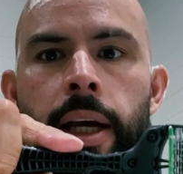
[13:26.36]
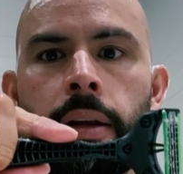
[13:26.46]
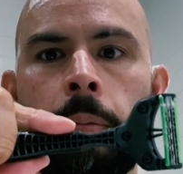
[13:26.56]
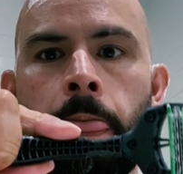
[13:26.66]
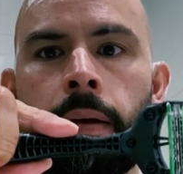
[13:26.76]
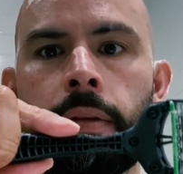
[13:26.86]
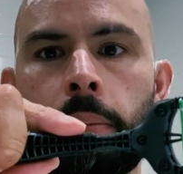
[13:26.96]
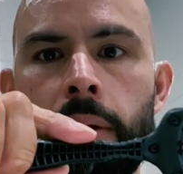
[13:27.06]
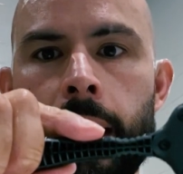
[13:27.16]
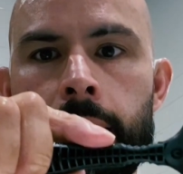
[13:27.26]
it, the
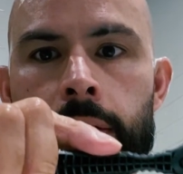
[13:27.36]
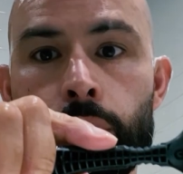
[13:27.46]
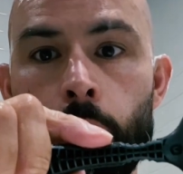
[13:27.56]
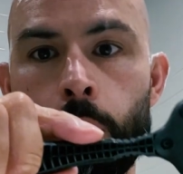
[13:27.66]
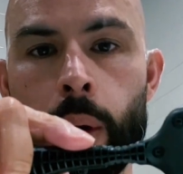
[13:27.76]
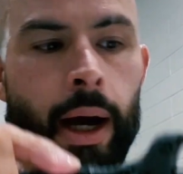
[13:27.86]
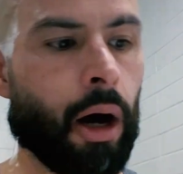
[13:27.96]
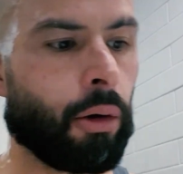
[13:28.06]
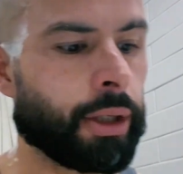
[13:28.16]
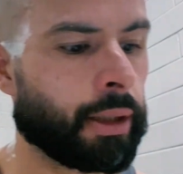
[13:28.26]
blade, normal way I
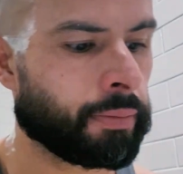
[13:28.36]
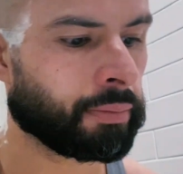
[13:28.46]
hold it.